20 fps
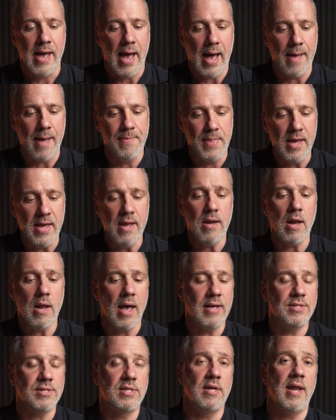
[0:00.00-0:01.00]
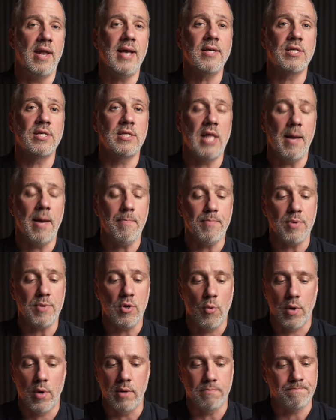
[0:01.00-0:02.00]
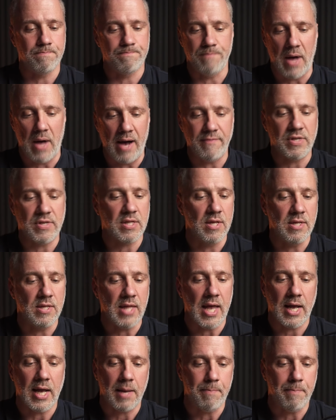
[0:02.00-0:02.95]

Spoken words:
And then as the next step, you want to obviously take a